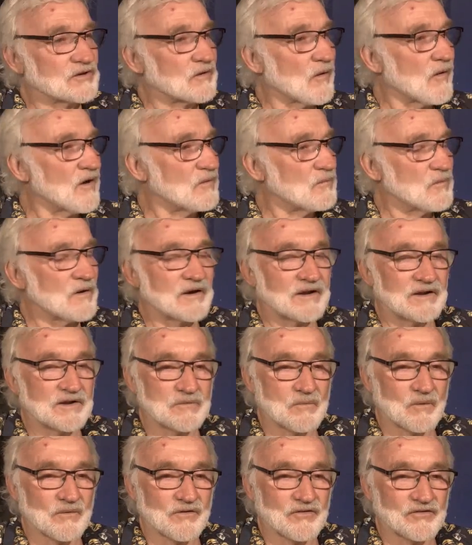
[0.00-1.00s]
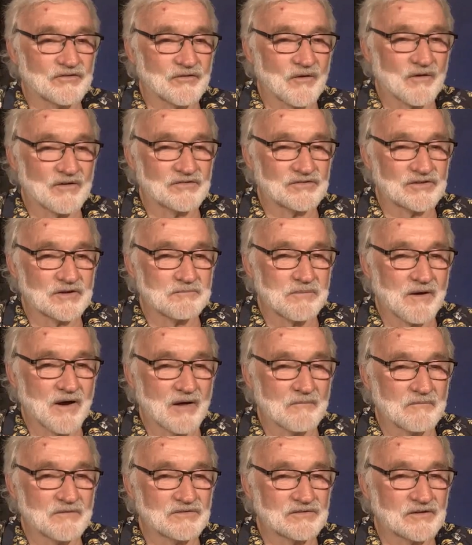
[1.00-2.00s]
there was a guy working in one of the science
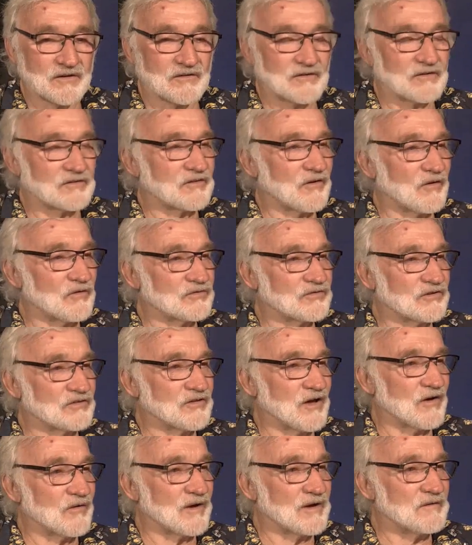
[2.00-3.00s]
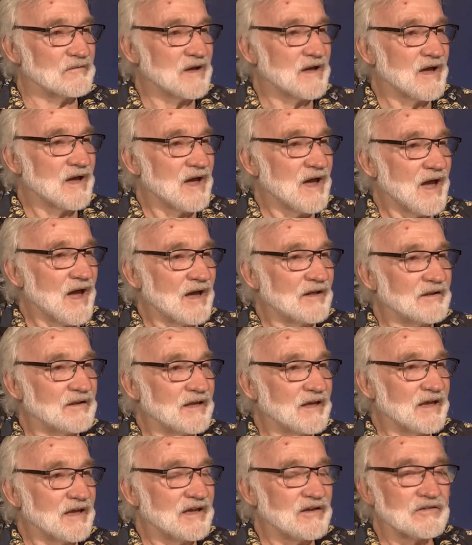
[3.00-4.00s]
departments. I got to know him,
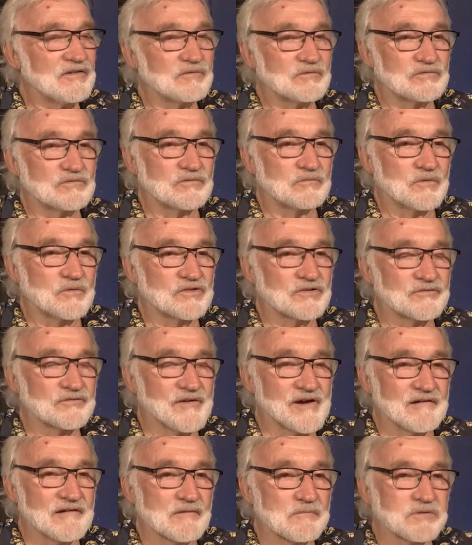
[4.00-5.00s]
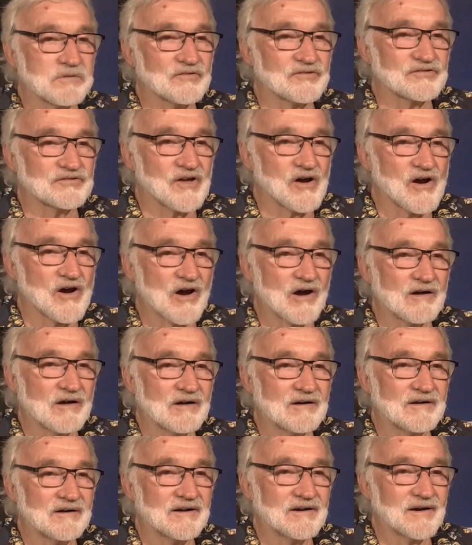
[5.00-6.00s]
and he was a variable
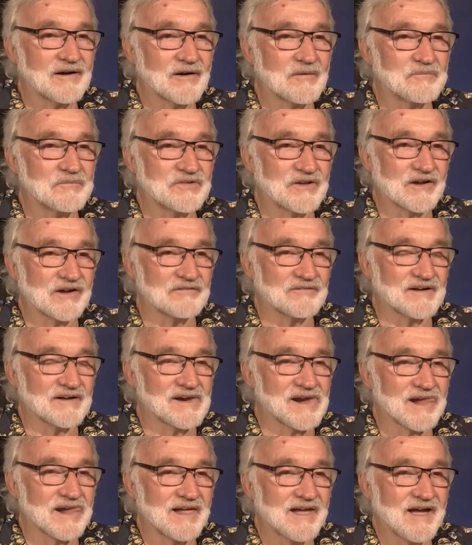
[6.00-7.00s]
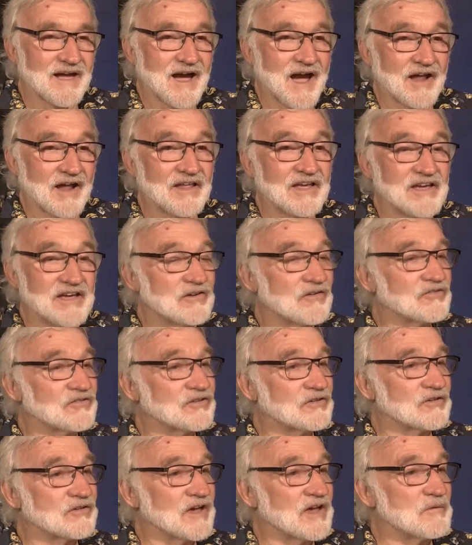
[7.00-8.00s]
star observer, and he
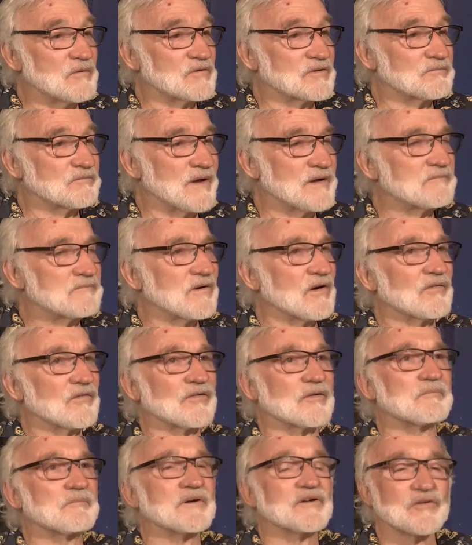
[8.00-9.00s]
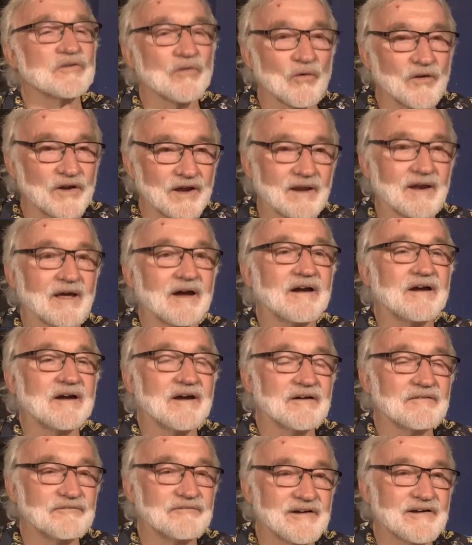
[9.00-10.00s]
used to he was member of the
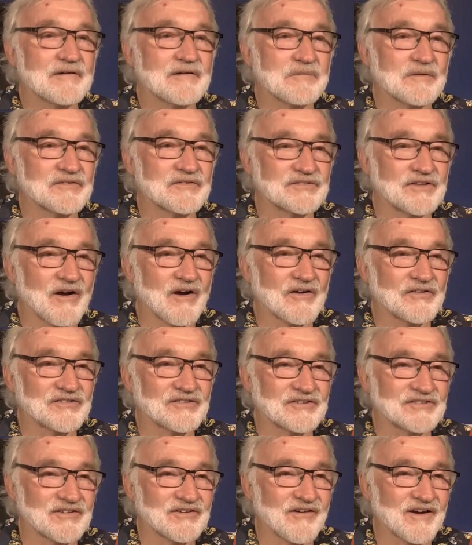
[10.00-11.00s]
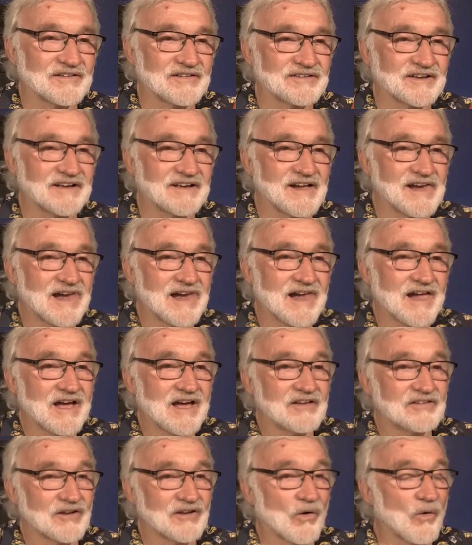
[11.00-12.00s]
binocular variable star society.
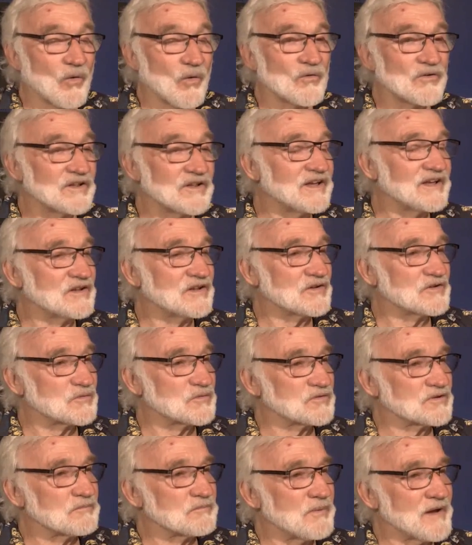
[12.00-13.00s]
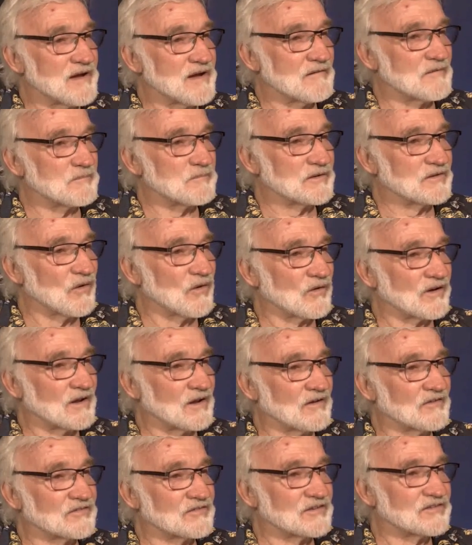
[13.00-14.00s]
Oh, so all he needed was a pair of
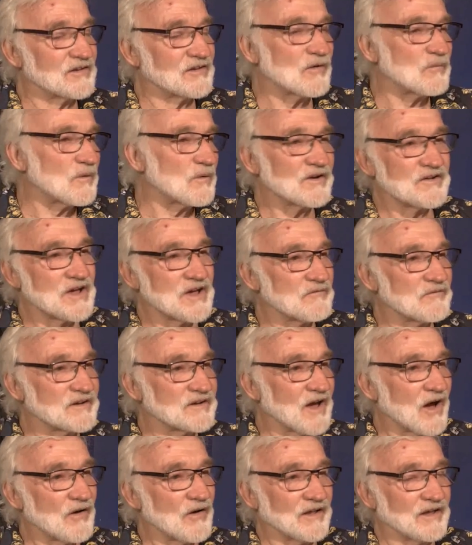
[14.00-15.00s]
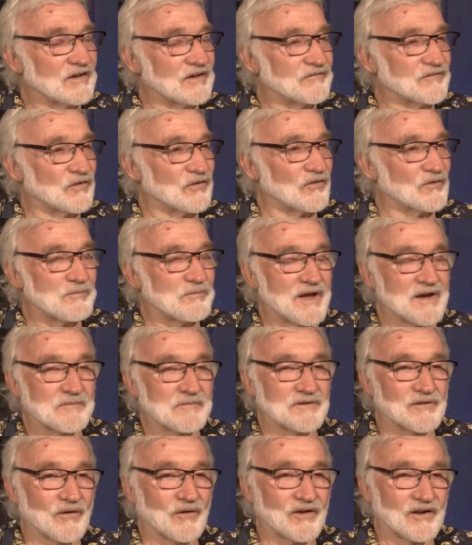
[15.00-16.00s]
binoculars. He said, well, "Why don't you have a go at it if you've got a
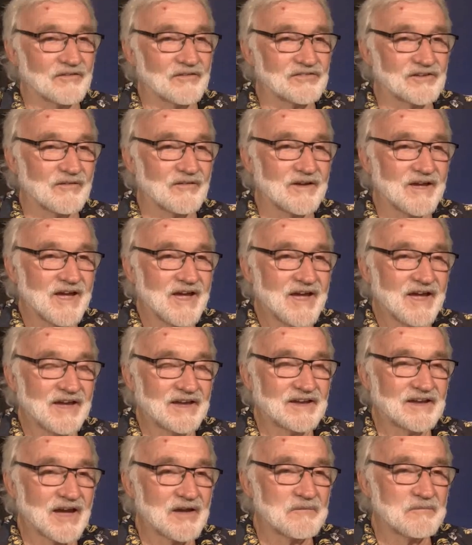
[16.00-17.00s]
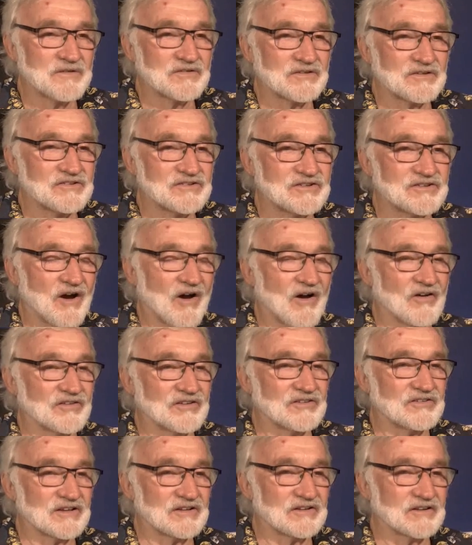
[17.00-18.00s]
pair of binoculars?" So he gave me some
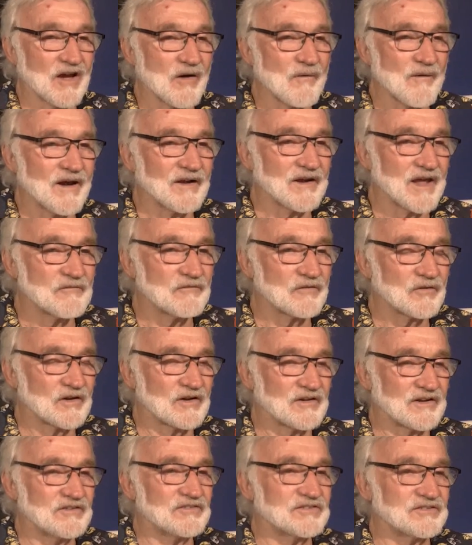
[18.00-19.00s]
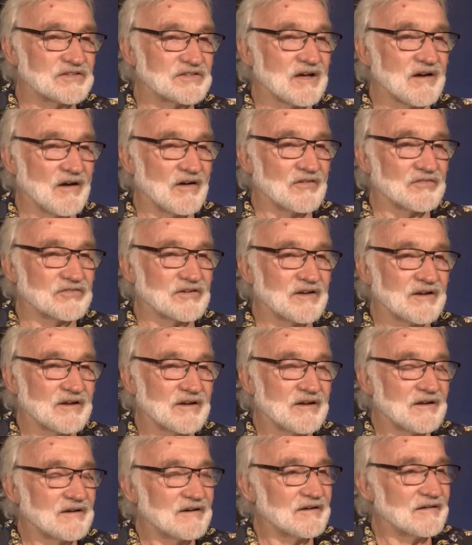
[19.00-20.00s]
charts. He said, "You go out and have a look at these stars,
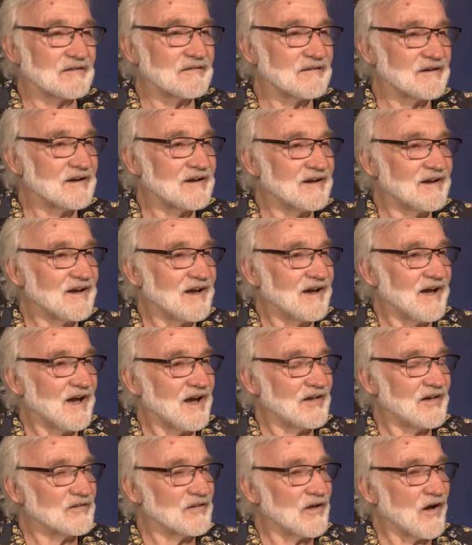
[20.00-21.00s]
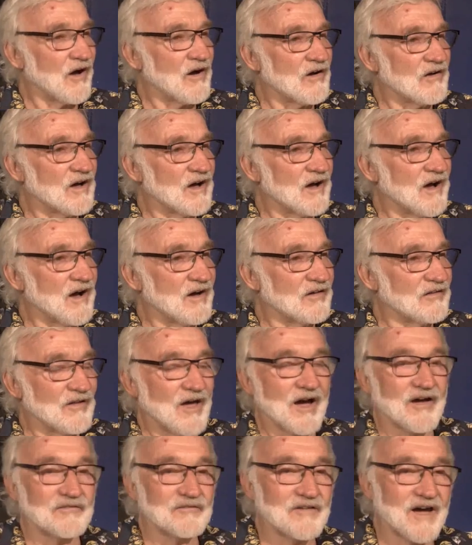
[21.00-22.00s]
yeah." And I,
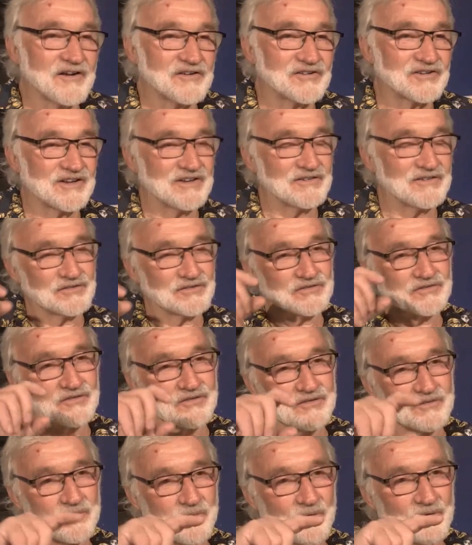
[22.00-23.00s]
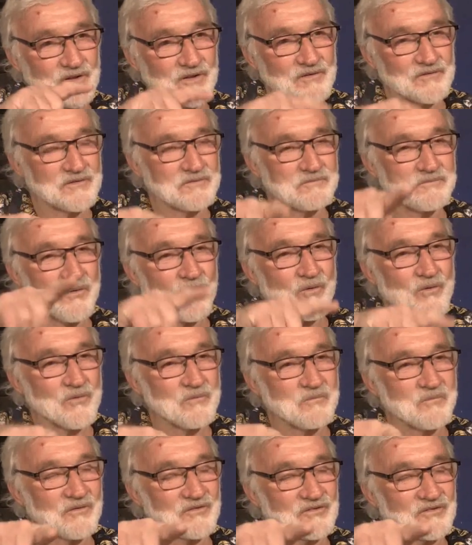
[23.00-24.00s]
and actually, one of the
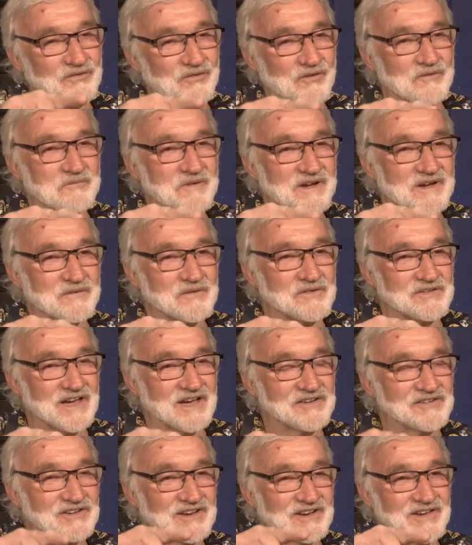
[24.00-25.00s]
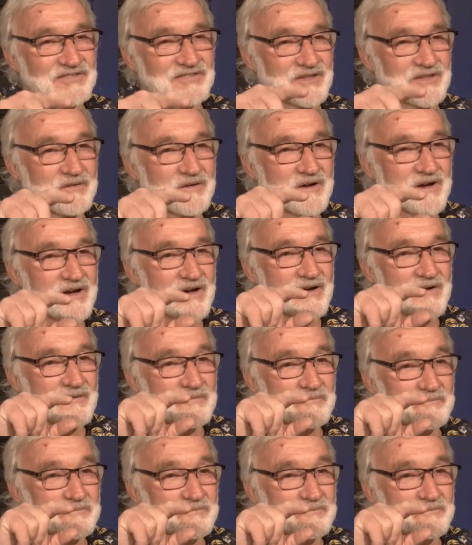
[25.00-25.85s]
important ones for me was actually in the